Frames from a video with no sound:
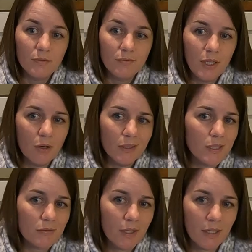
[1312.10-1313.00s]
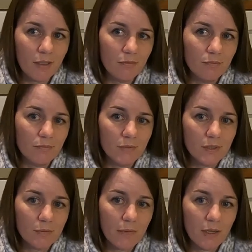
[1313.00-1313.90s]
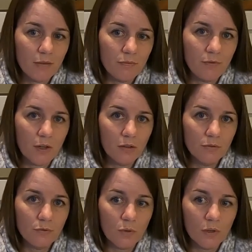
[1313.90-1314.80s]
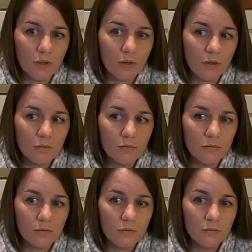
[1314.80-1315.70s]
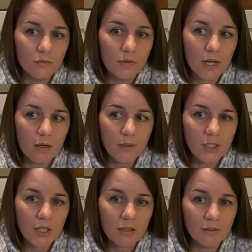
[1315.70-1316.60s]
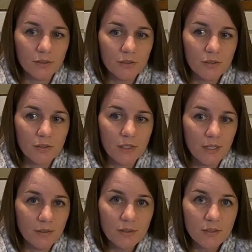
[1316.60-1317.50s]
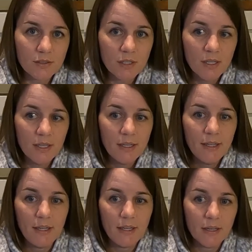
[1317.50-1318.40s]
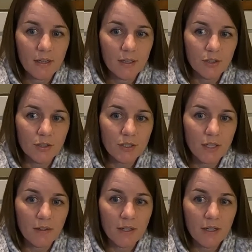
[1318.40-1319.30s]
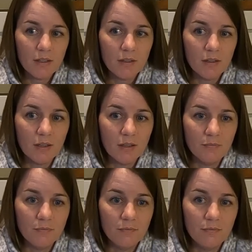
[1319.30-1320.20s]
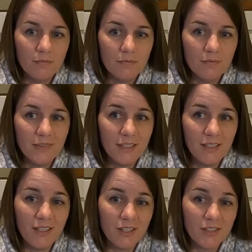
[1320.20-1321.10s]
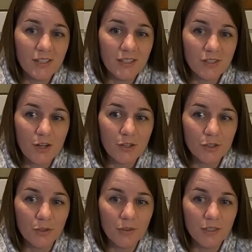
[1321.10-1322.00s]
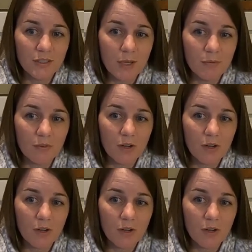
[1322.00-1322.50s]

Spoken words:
you know, it's my fault for how my channel is, and I understand that. It is also the type of